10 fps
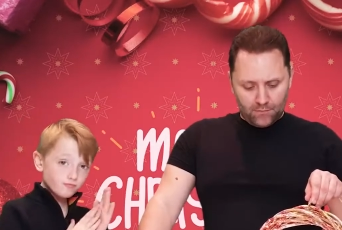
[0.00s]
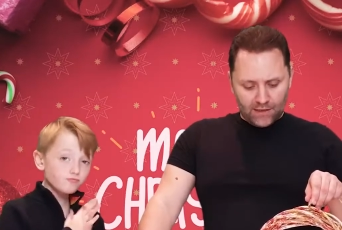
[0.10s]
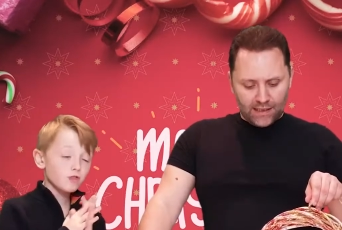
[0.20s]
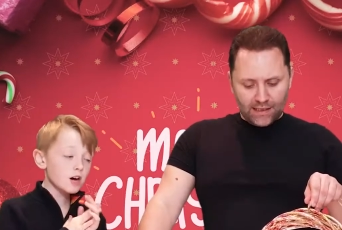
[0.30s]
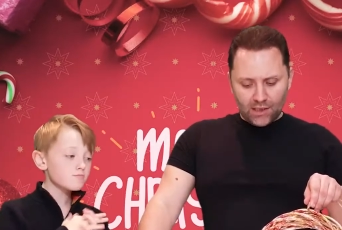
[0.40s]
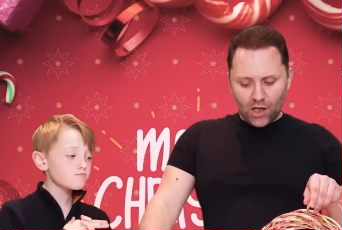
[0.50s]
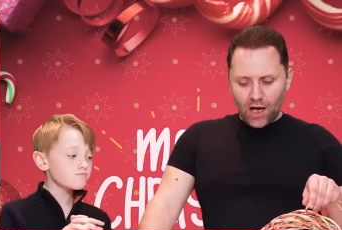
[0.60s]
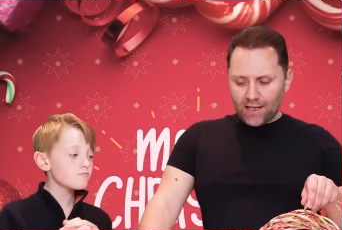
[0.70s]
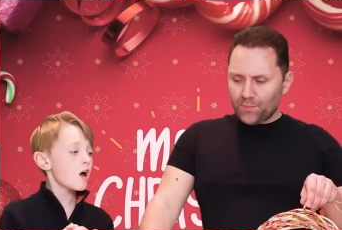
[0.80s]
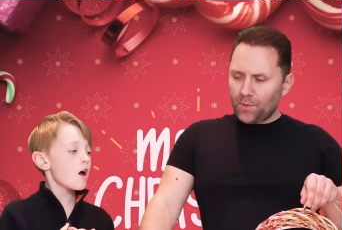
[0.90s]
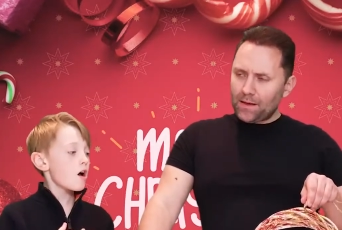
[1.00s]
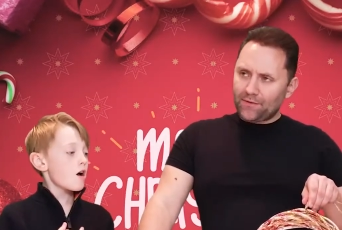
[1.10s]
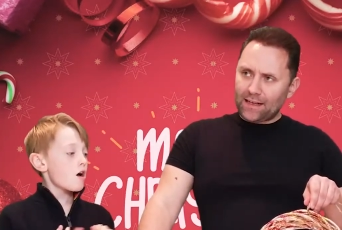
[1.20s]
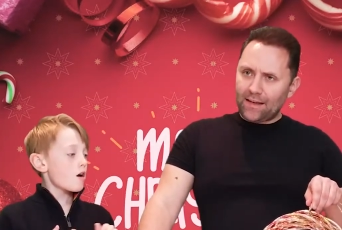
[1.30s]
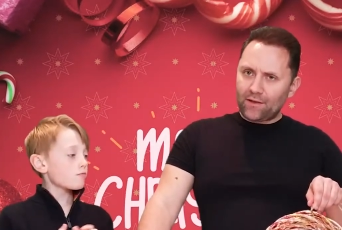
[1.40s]
Speaker 1: Set yep. it aside, you probably have
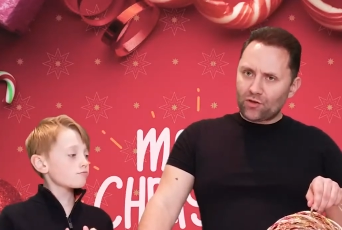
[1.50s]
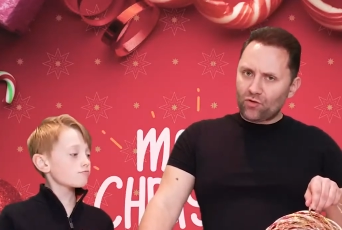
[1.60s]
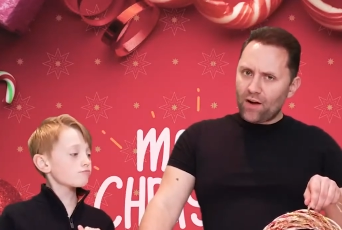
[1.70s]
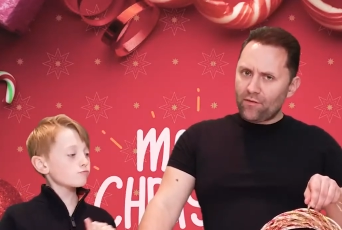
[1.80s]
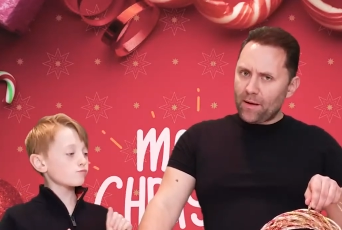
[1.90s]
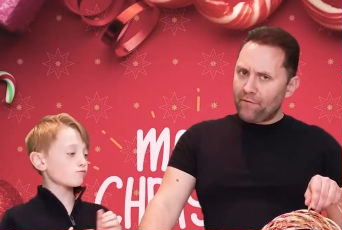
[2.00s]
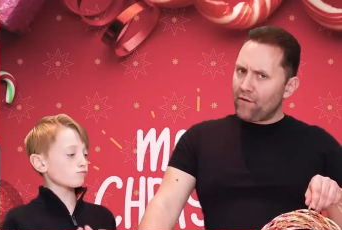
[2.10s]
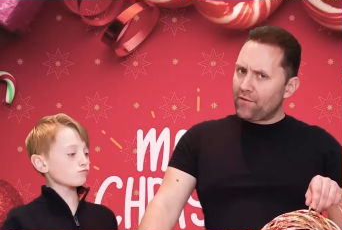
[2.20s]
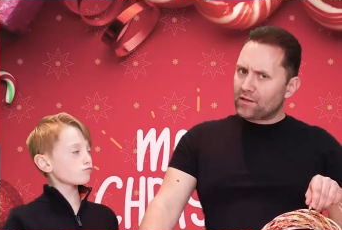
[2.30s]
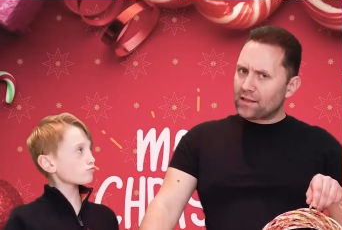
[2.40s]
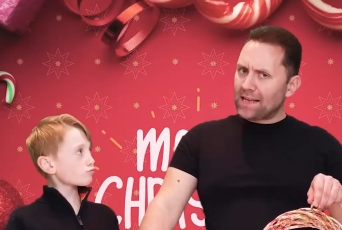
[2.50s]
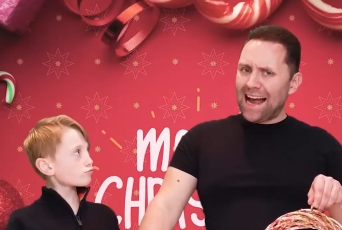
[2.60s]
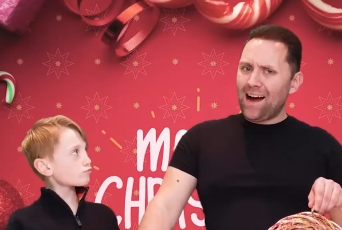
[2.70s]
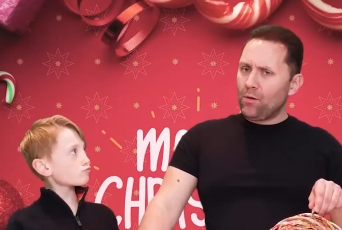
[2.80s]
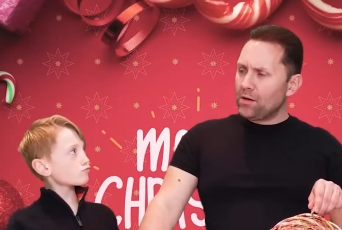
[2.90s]
to leave it to dry for about five or six
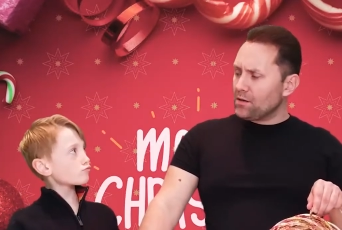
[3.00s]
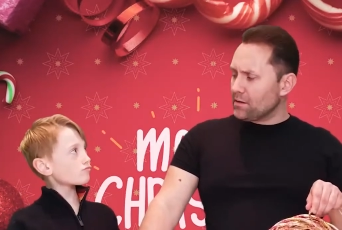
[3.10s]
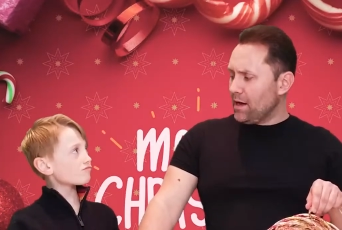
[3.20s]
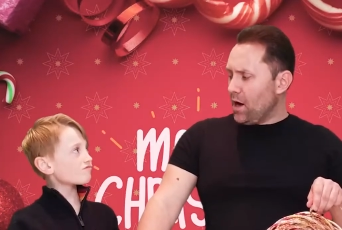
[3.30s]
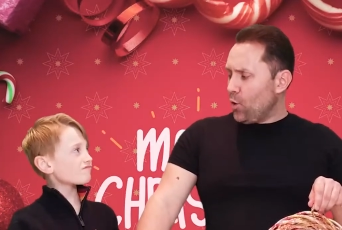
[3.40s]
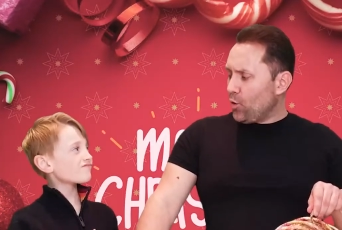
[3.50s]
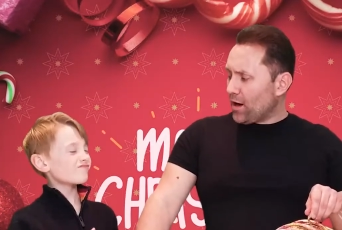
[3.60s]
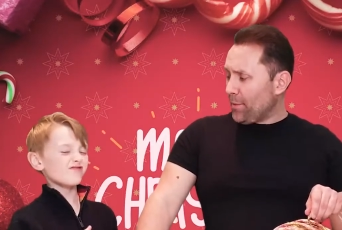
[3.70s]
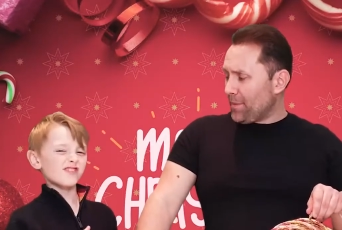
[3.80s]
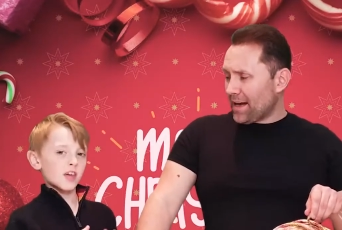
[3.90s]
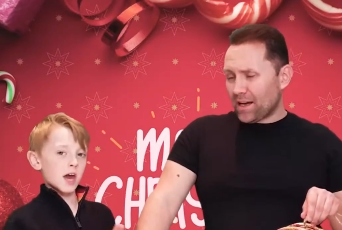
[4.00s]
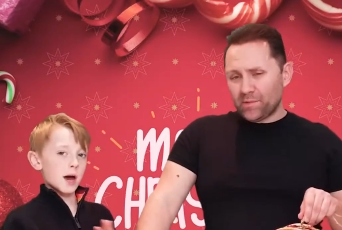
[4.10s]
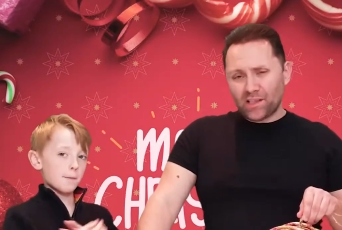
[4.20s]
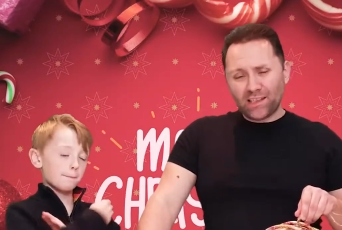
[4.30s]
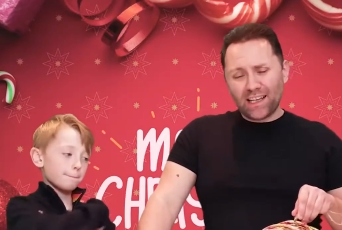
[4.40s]
hours. We'll come back yeah. and we'll
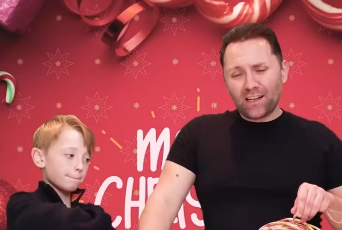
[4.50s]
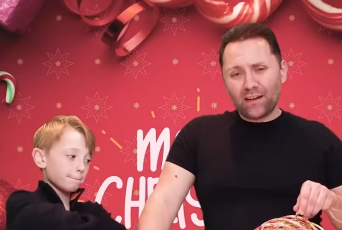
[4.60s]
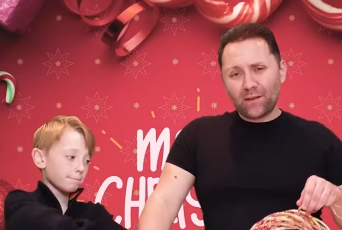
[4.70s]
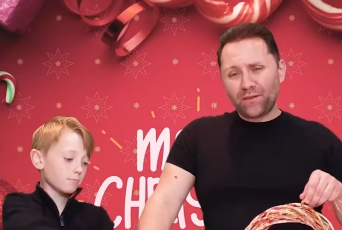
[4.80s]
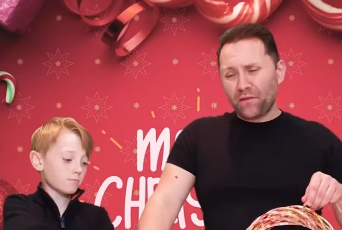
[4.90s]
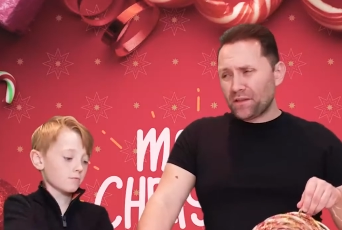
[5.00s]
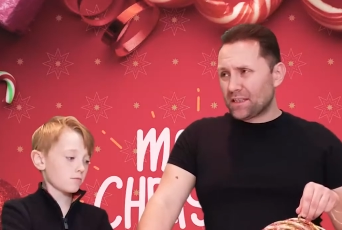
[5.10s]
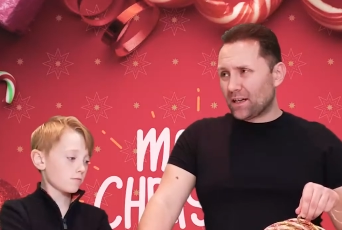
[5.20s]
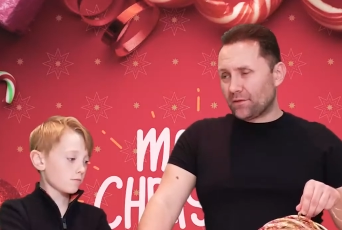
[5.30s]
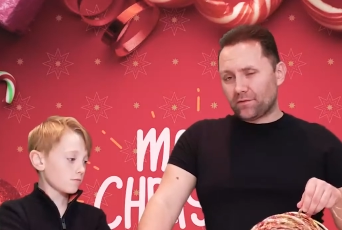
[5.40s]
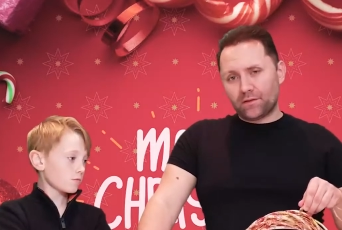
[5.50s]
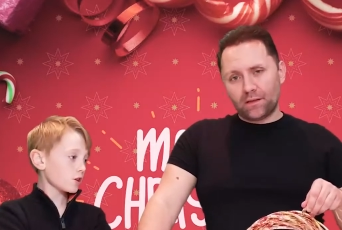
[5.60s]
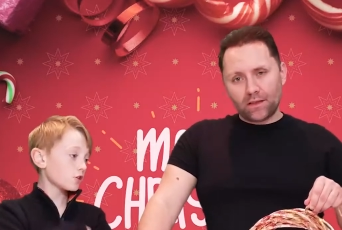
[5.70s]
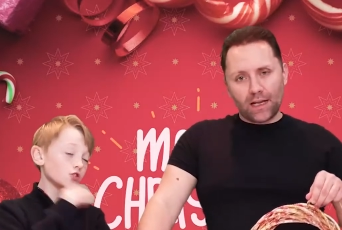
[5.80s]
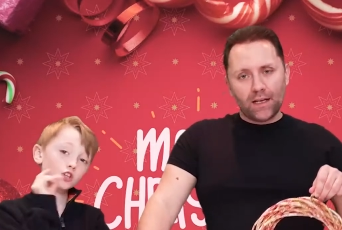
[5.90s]
start decorating with other stuff.
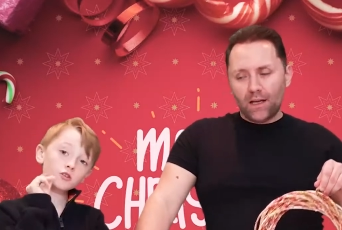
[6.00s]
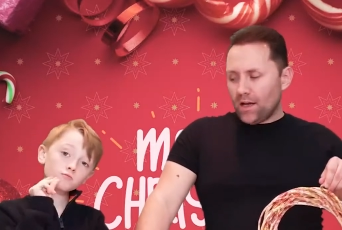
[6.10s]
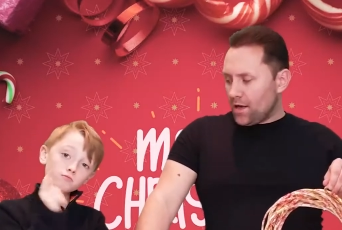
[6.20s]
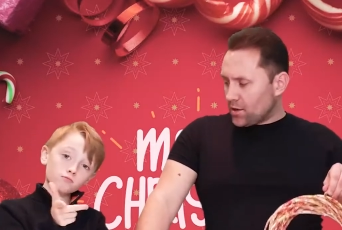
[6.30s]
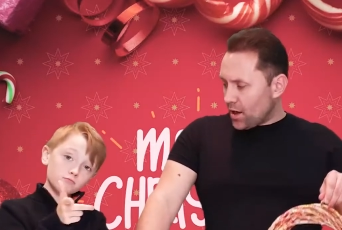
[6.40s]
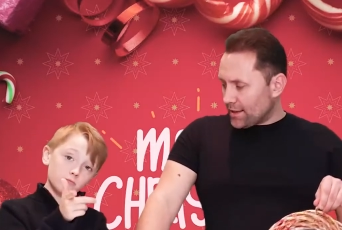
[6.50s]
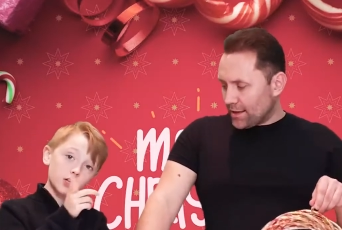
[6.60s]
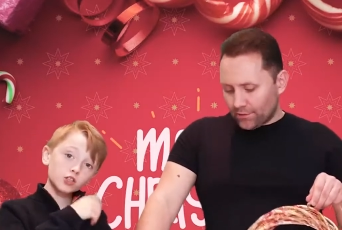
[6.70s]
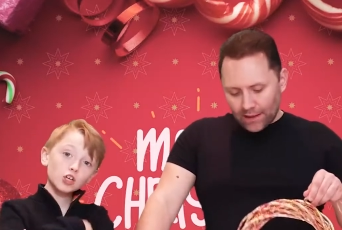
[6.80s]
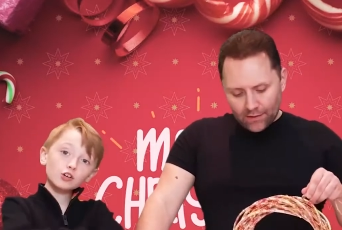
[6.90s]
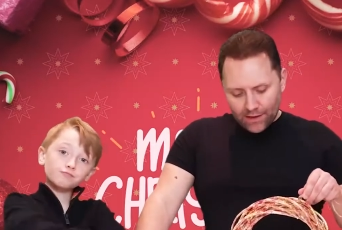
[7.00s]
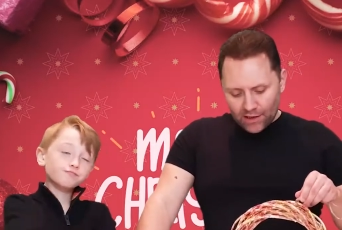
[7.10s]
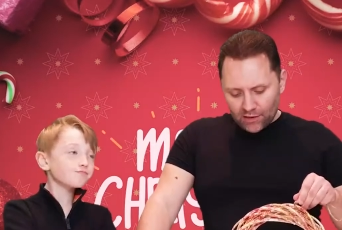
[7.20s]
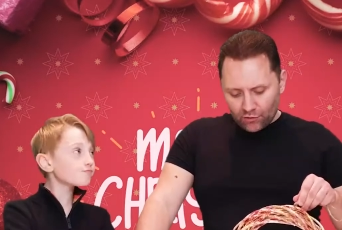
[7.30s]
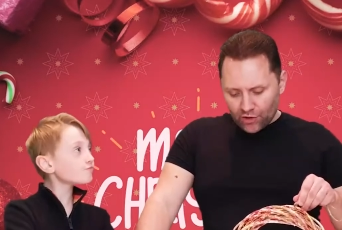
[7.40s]
Like so, nice little
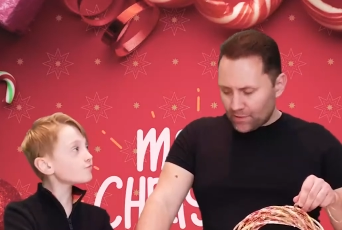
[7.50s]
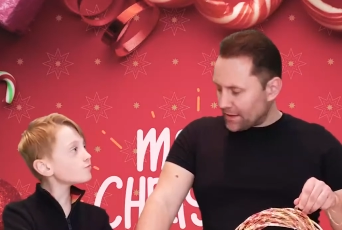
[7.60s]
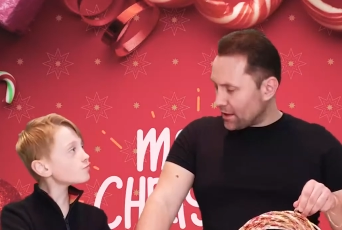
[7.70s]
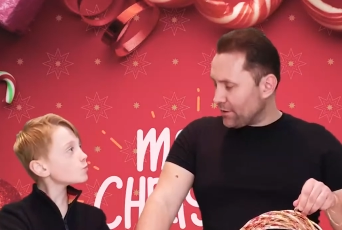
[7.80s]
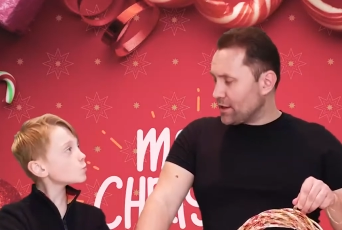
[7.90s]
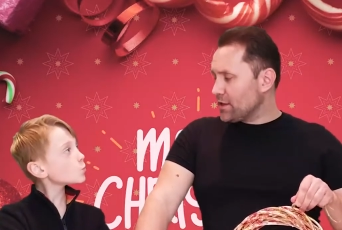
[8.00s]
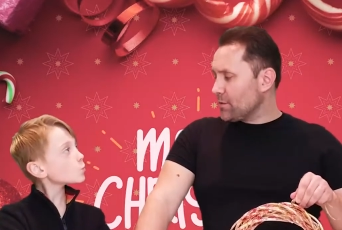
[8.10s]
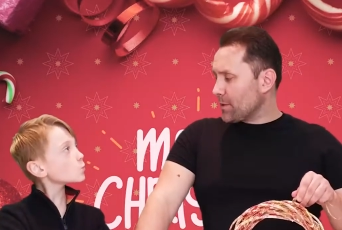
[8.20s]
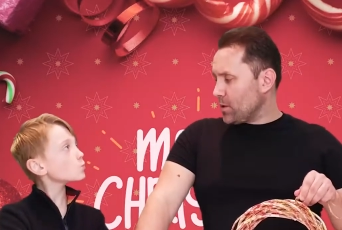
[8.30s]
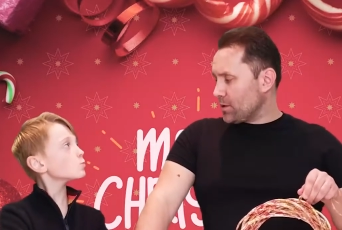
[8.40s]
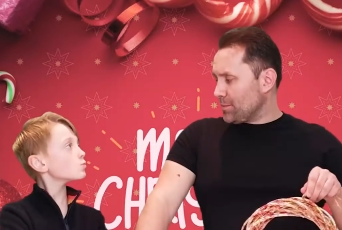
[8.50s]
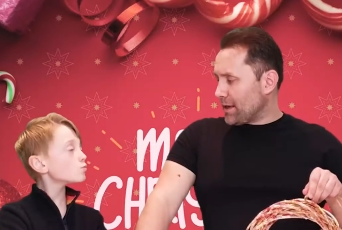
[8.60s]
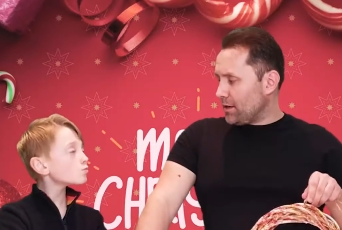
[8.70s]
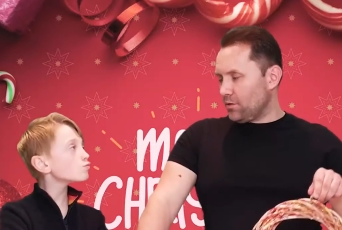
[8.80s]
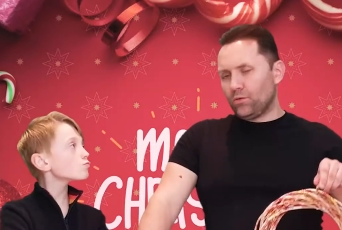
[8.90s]
decoration, Christmas decorations that we've got to make
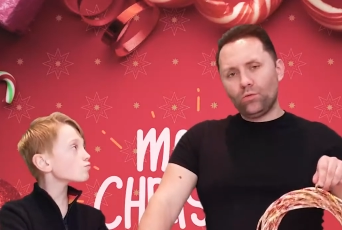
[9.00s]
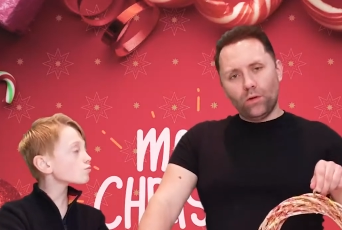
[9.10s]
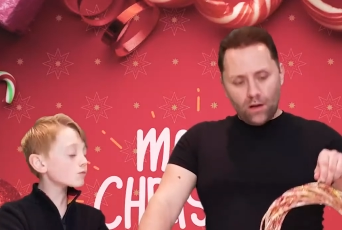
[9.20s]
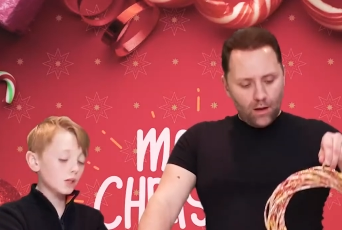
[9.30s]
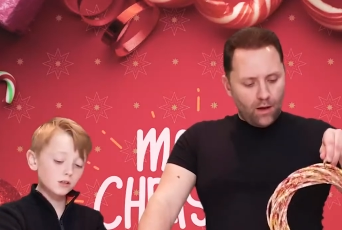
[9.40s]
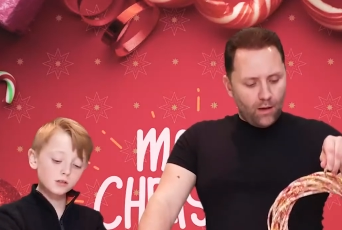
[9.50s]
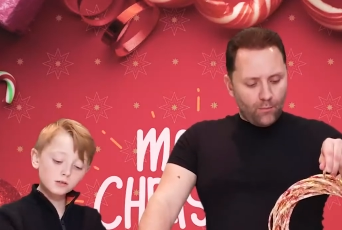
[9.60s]
it look all yes.